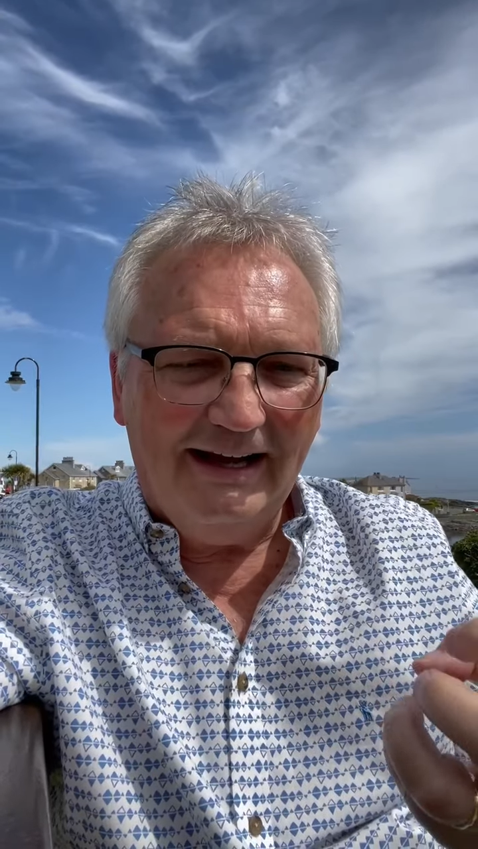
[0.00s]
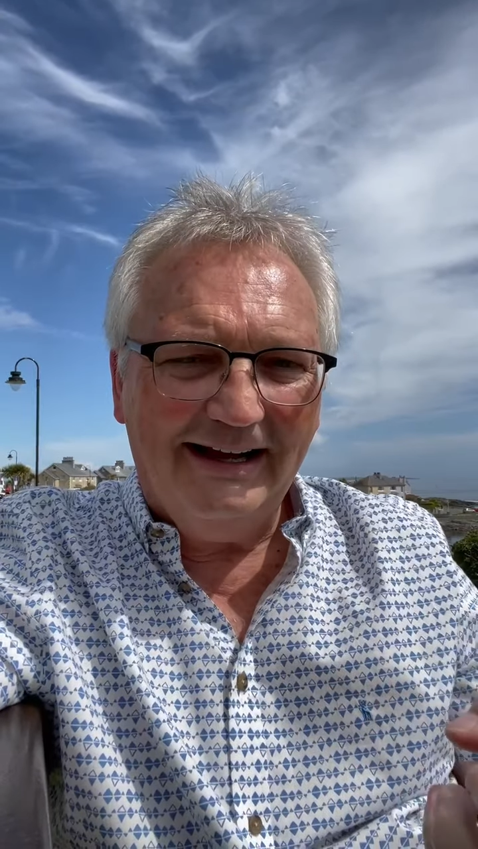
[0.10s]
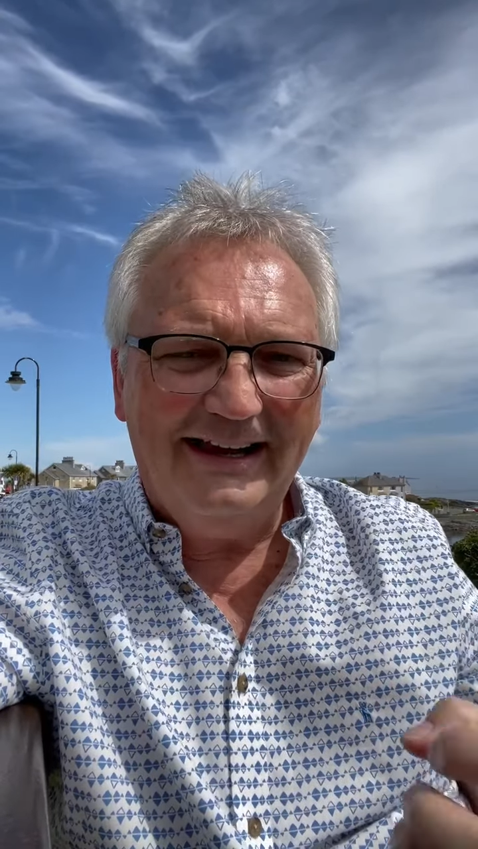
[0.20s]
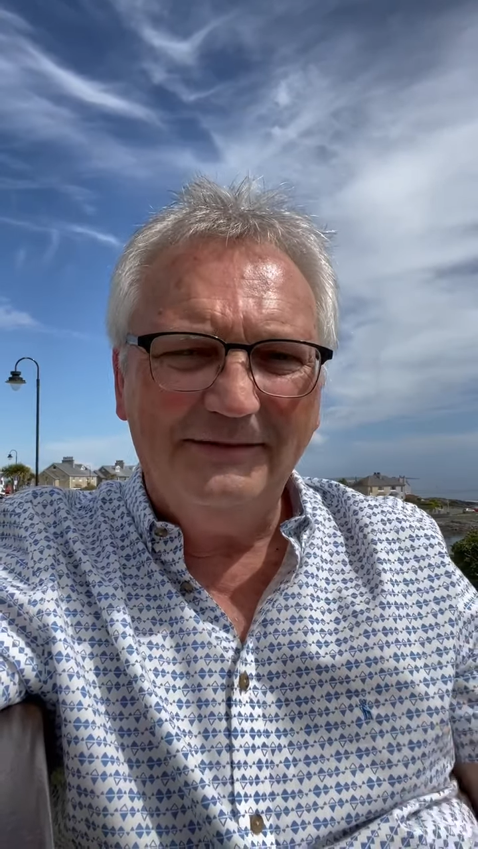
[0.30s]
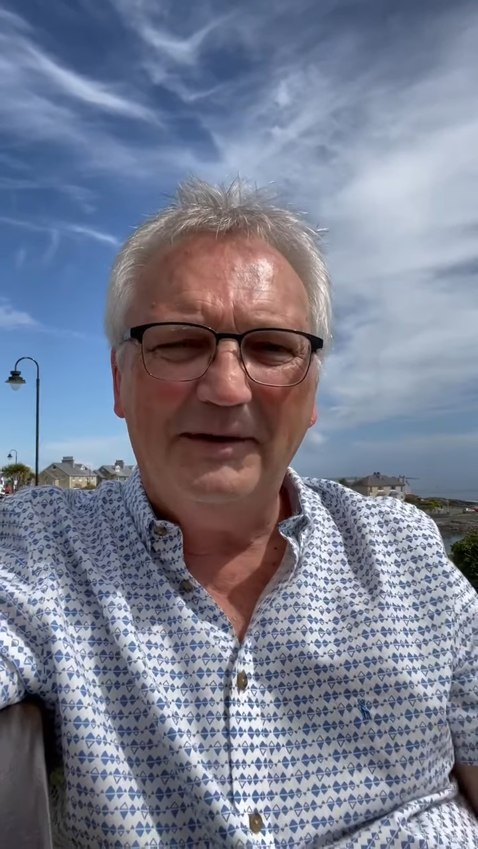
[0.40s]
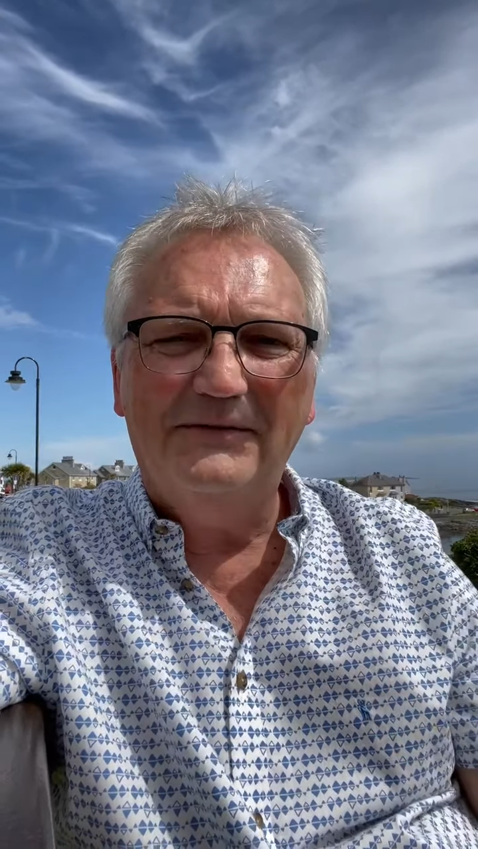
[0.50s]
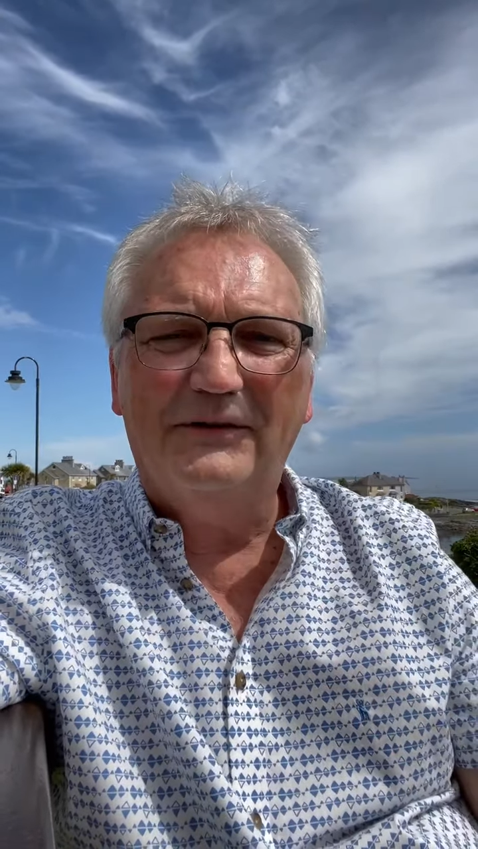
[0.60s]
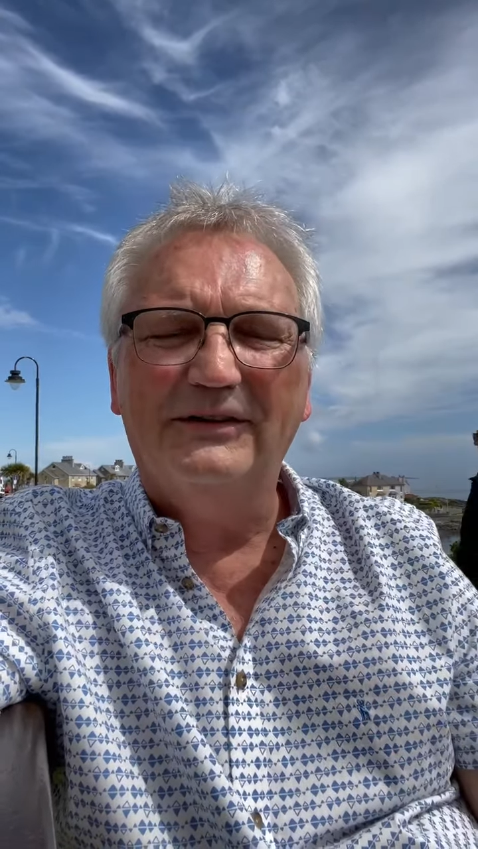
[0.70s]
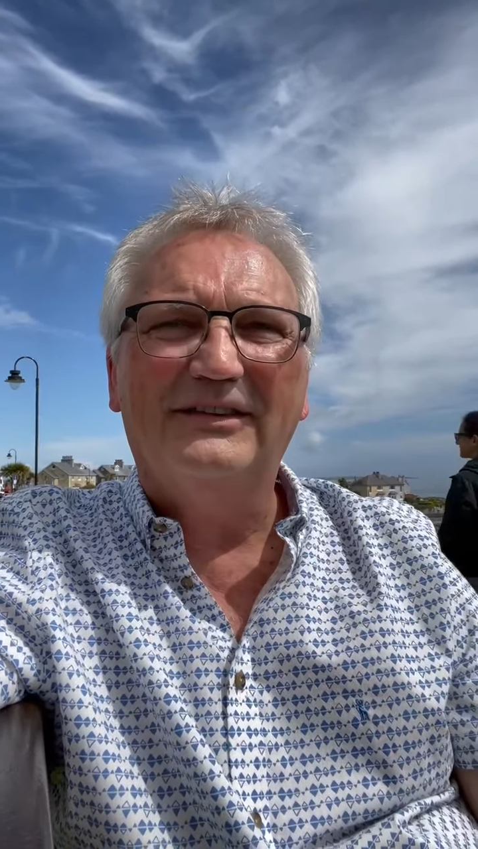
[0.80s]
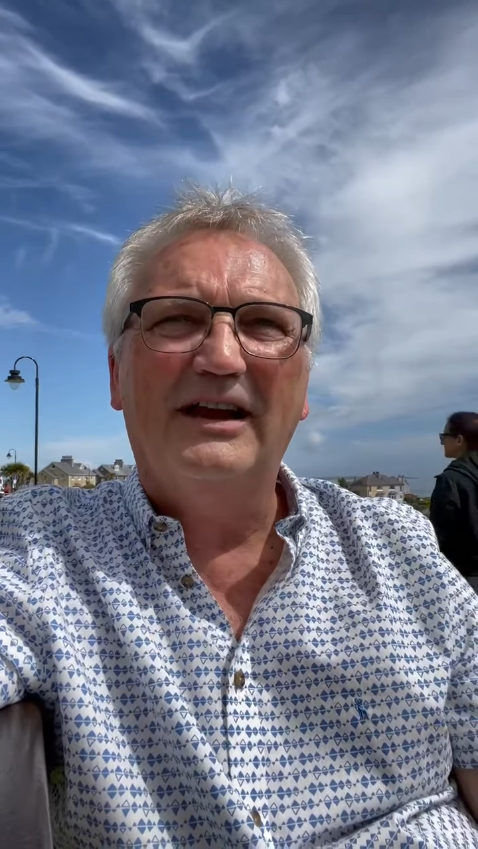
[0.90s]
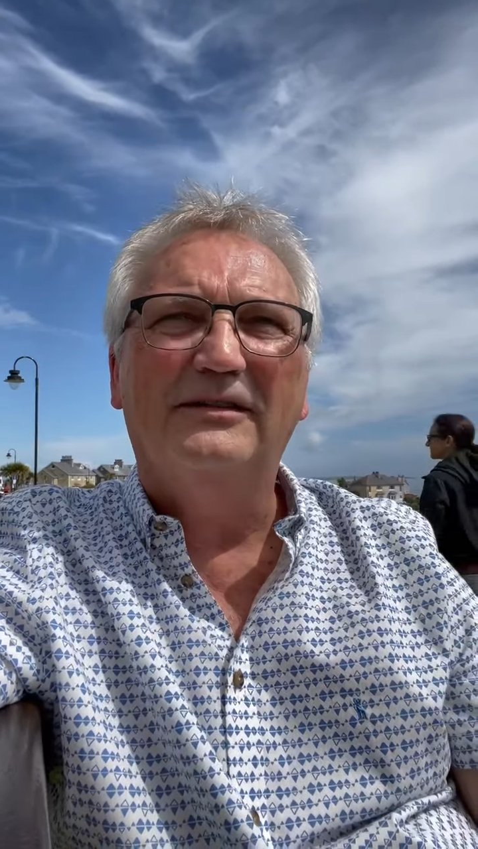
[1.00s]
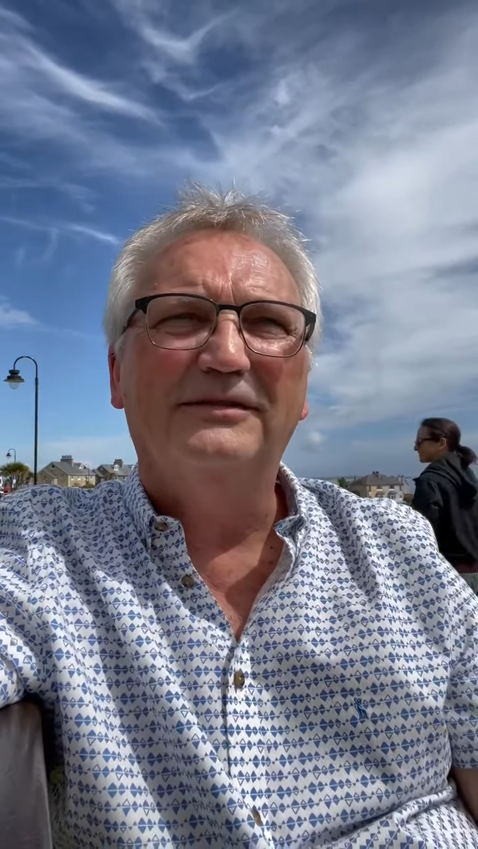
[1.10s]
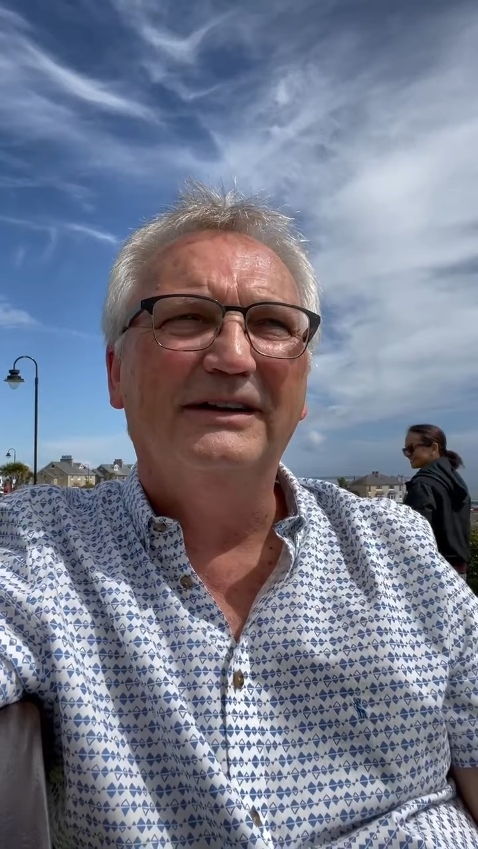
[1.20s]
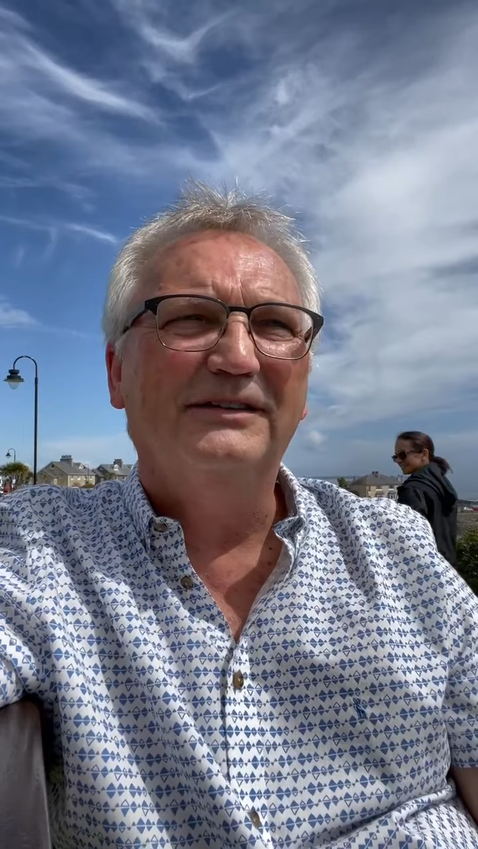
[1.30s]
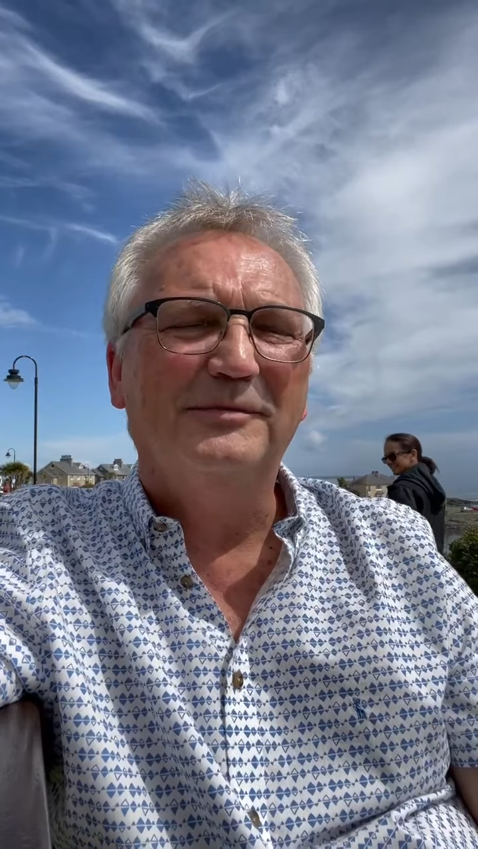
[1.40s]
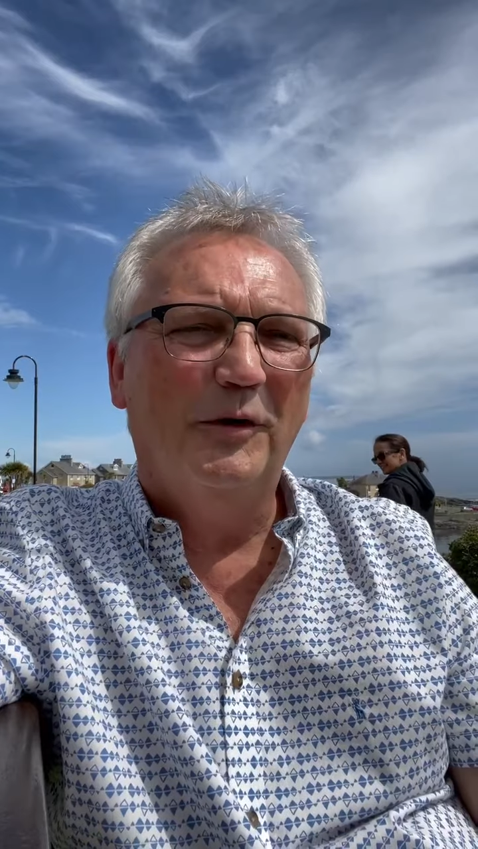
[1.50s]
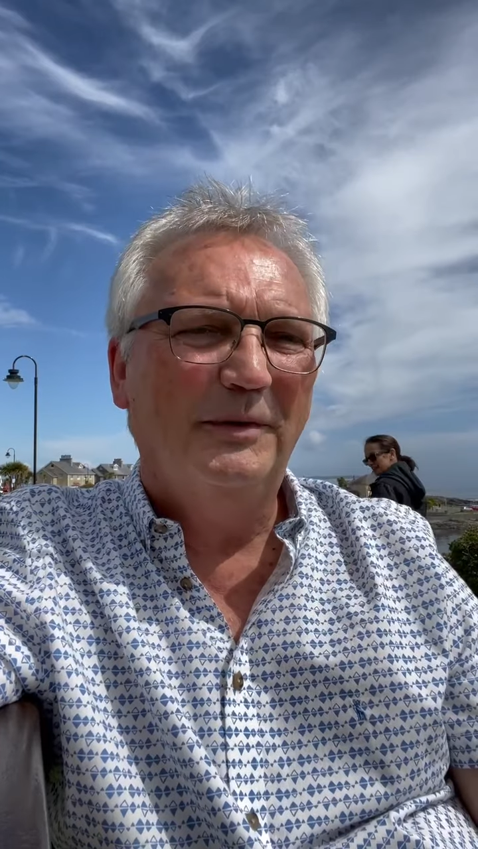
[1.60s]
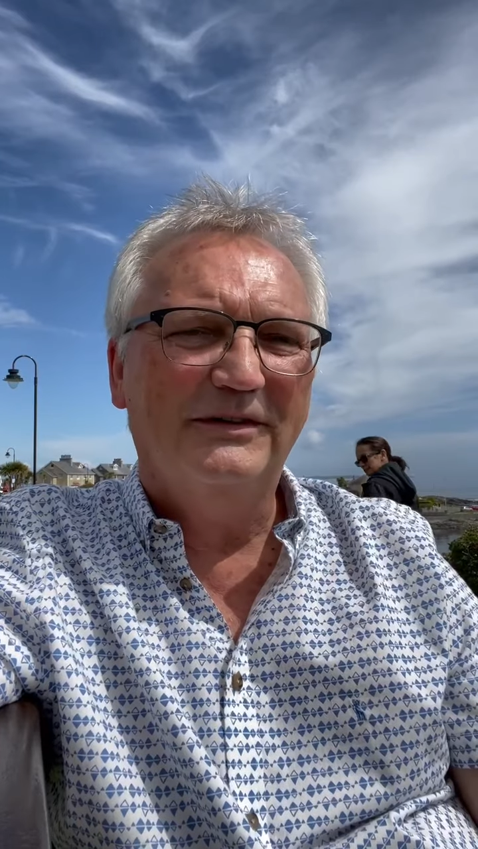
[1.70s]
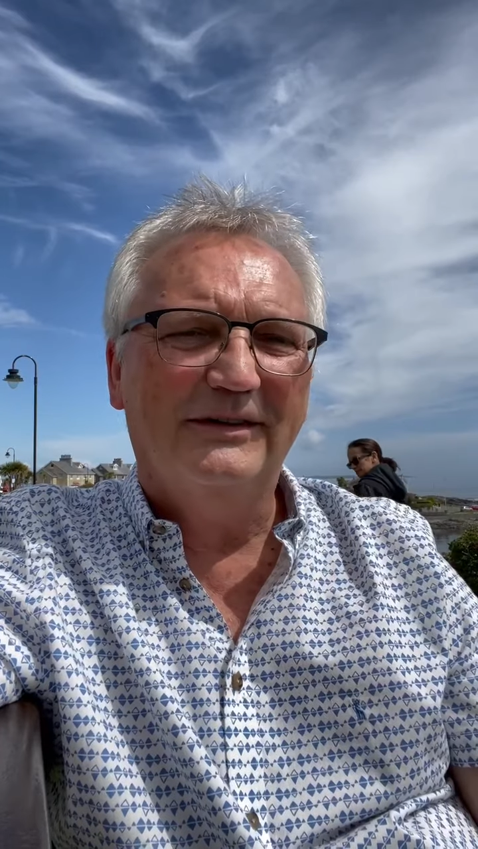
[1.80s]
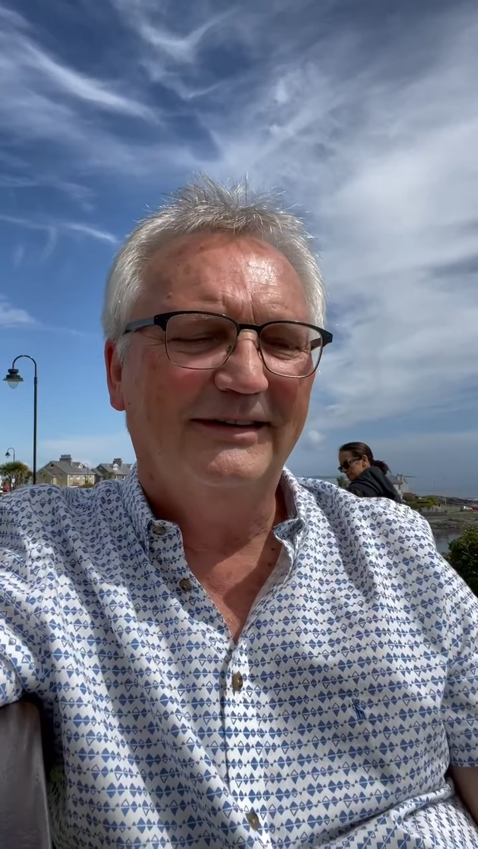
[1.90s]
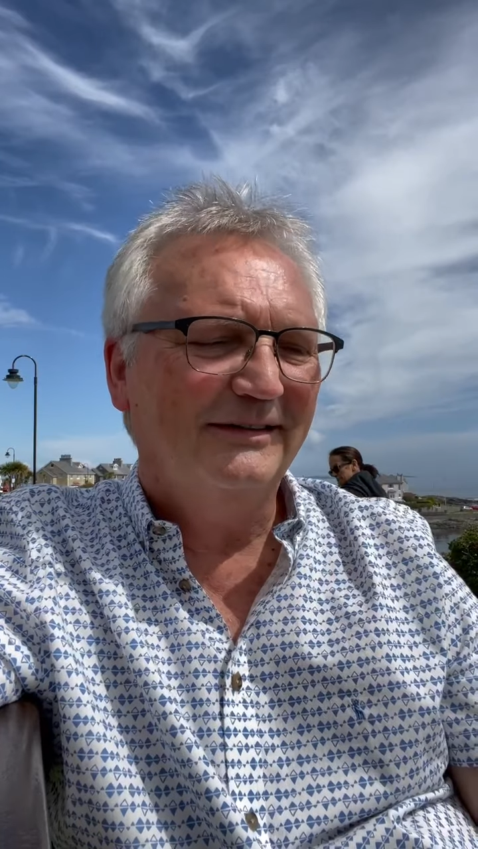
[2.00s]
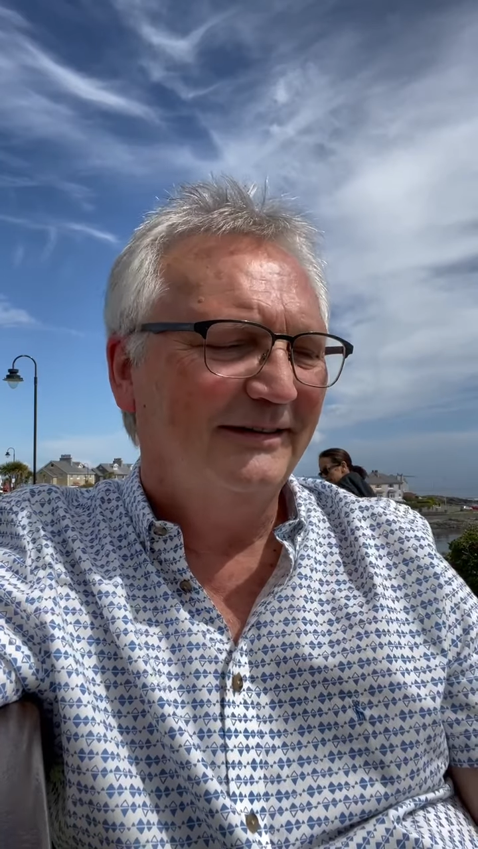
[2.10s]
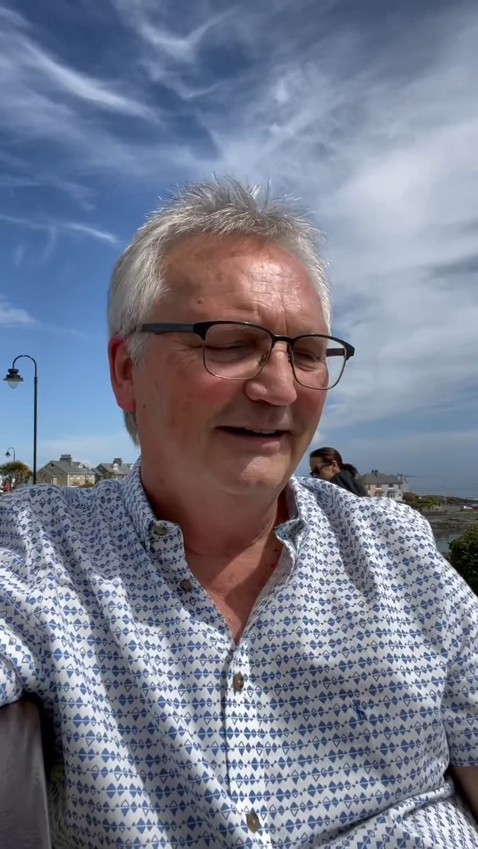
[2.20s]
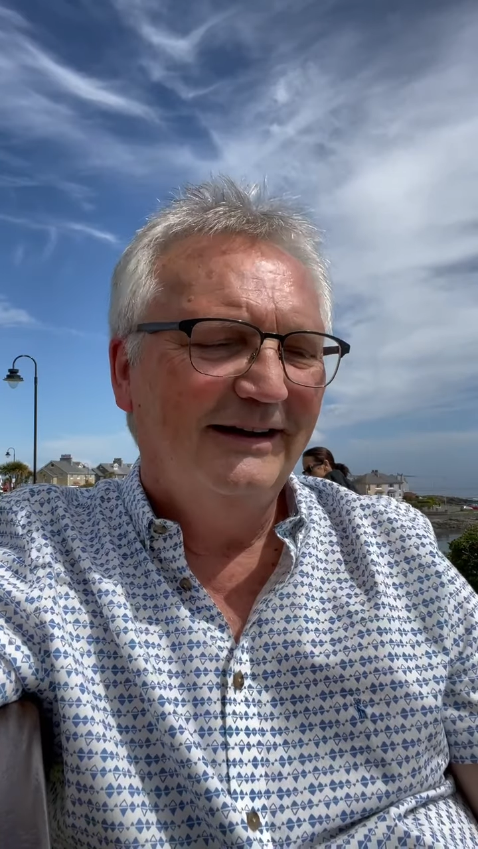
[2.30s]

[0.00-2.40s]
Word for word: I guess my first love is small businesses.